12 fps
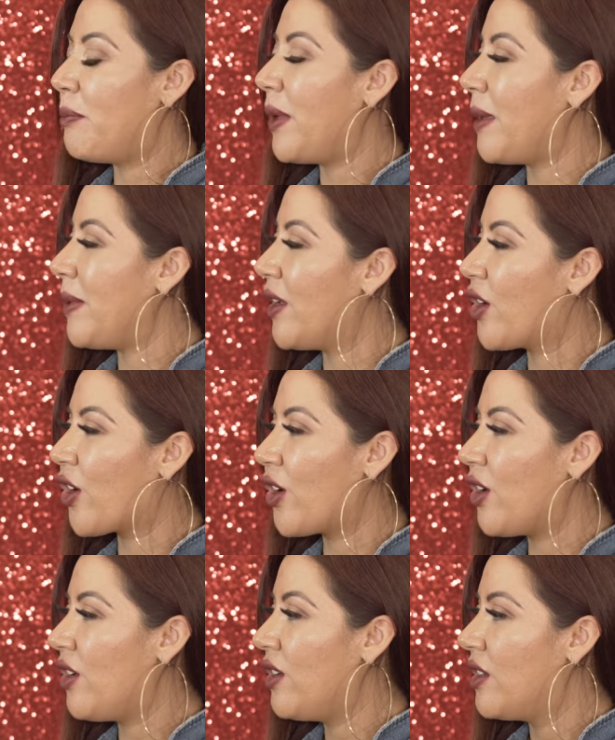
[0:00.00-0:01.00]
Baby
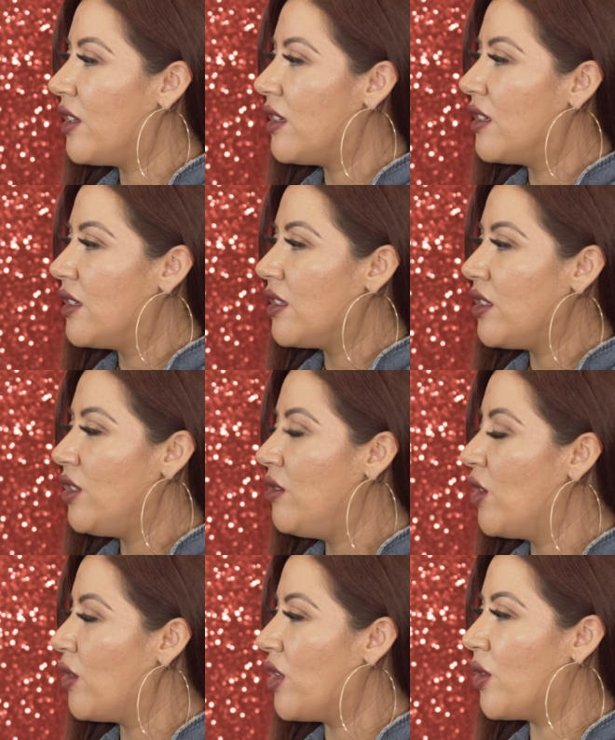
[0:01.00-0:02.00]
girl,
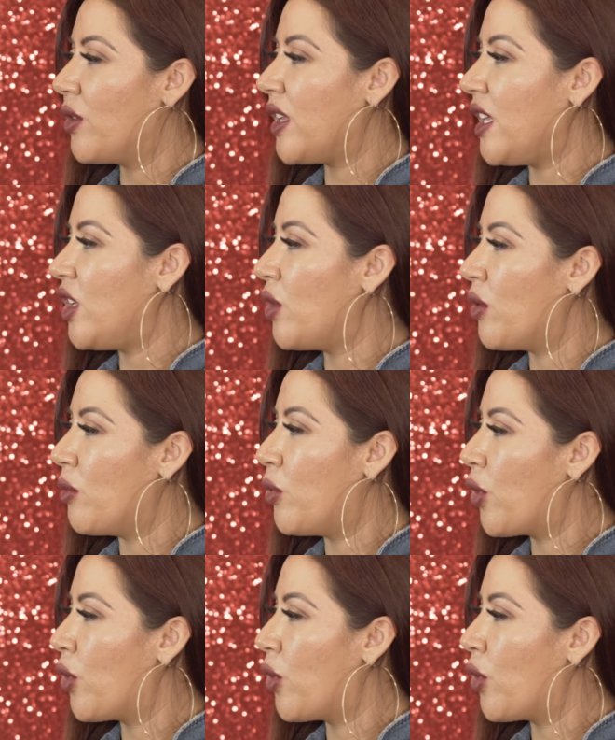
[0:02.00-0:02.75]
you know you don't need no